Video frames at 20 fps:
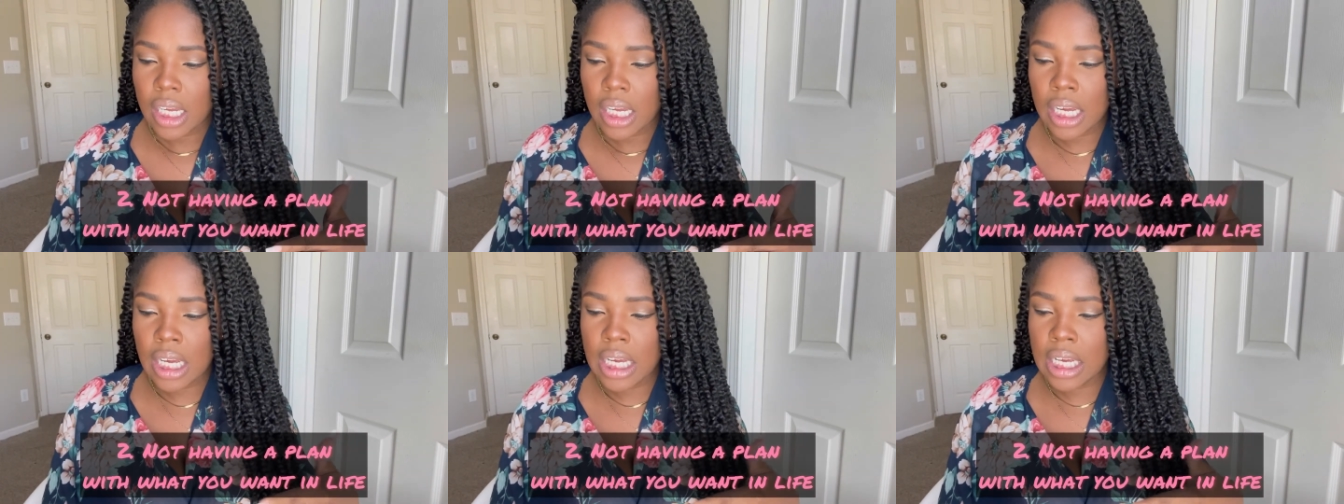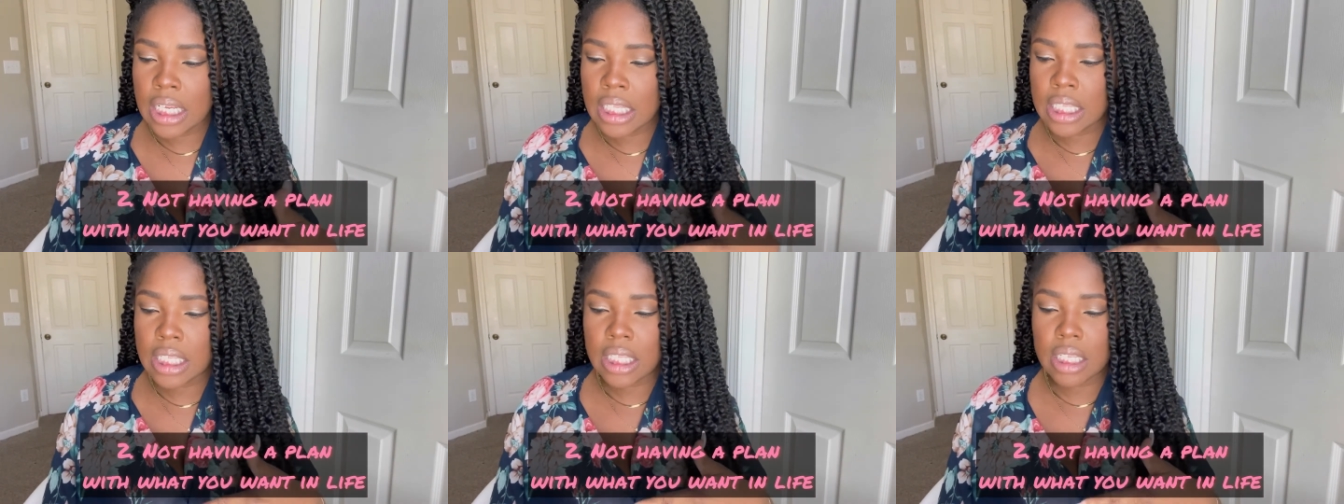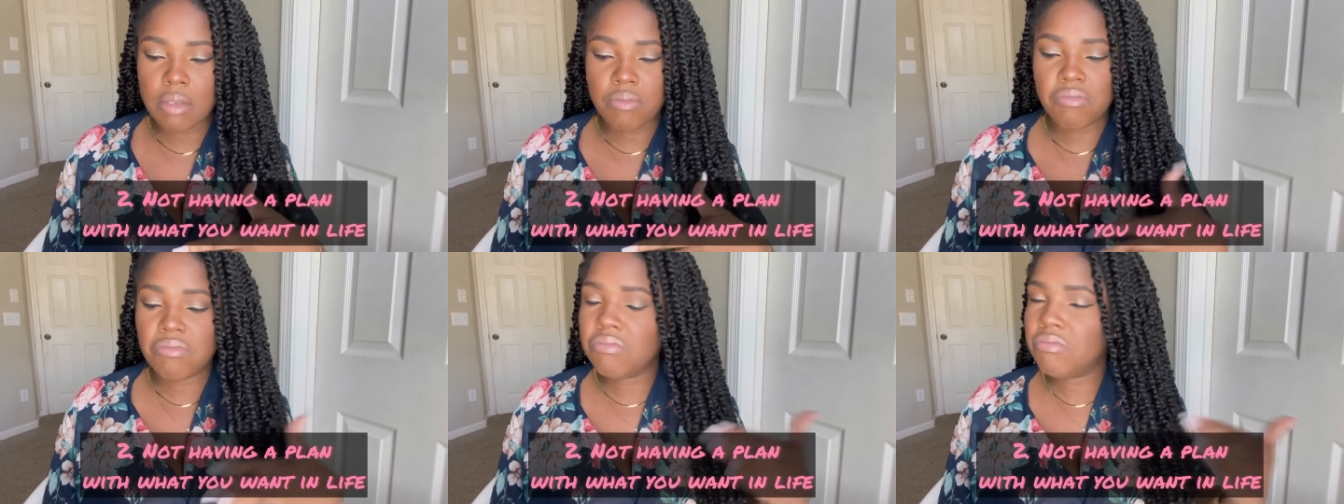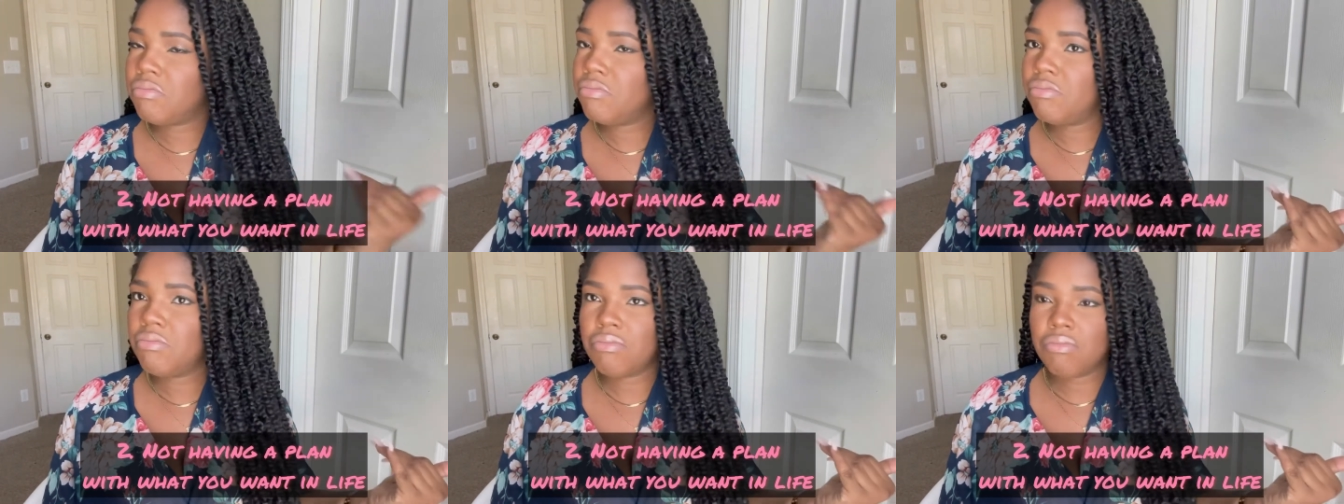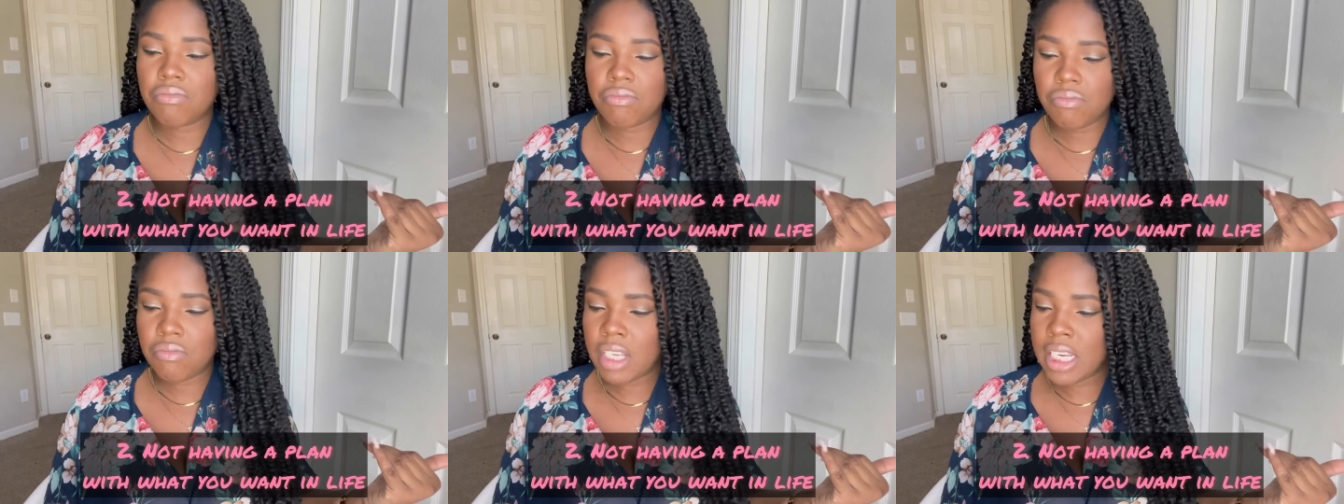is,
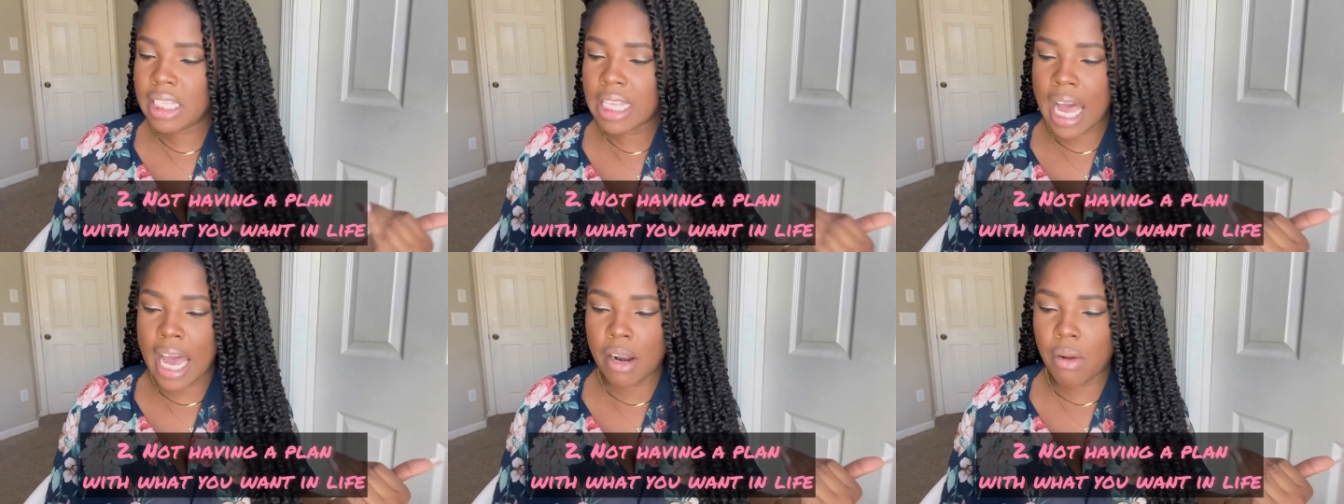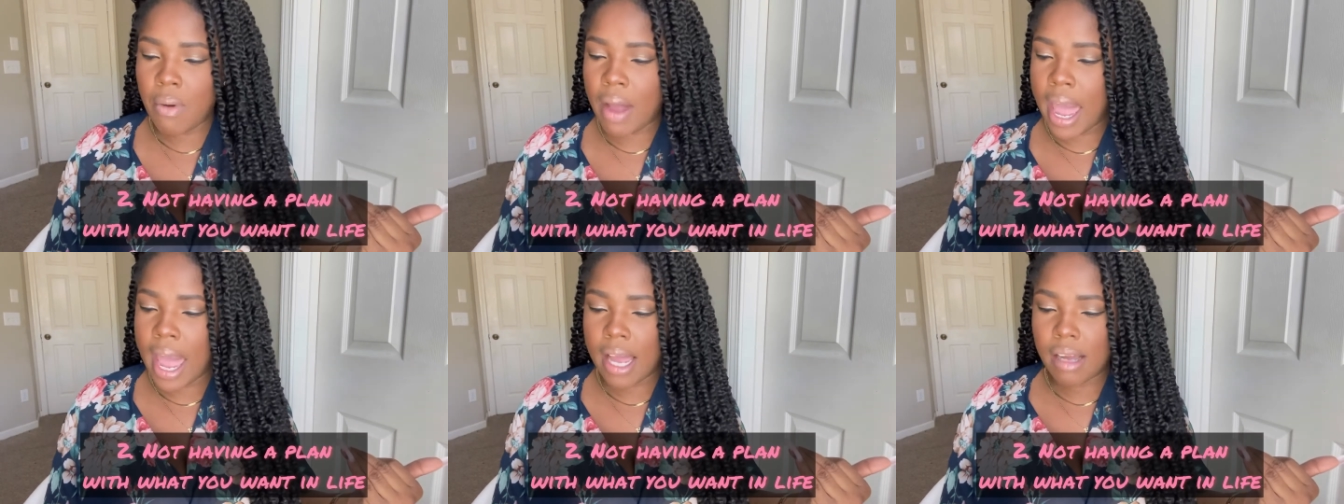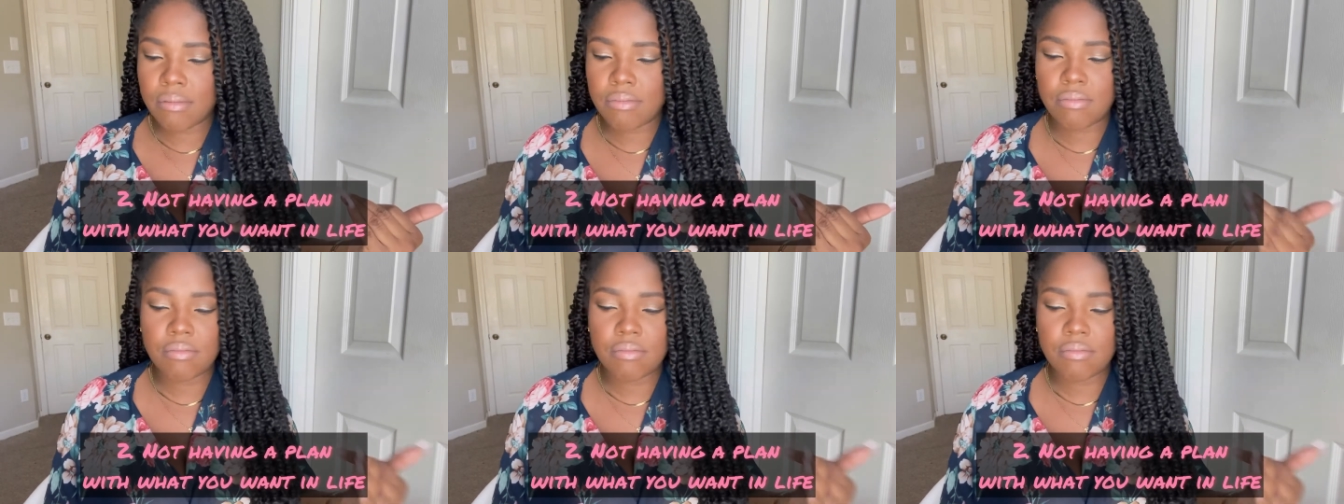is out of whack.